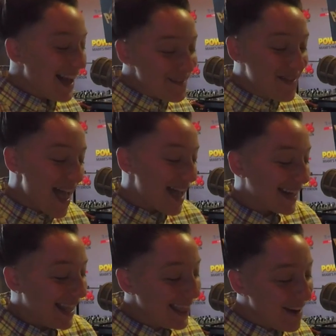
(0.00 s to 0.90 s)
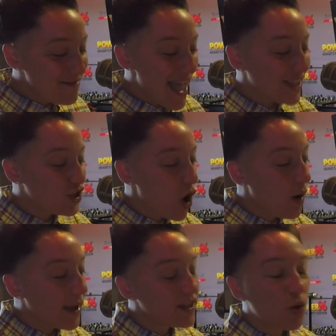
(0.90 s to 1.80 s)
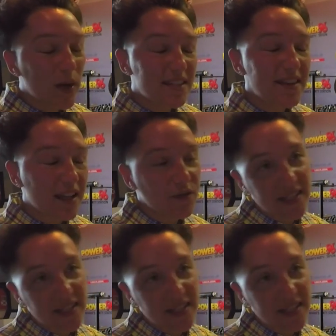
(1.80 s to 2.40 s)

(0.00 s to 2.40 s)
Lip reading: love that. I love that. So, okay, so what is next for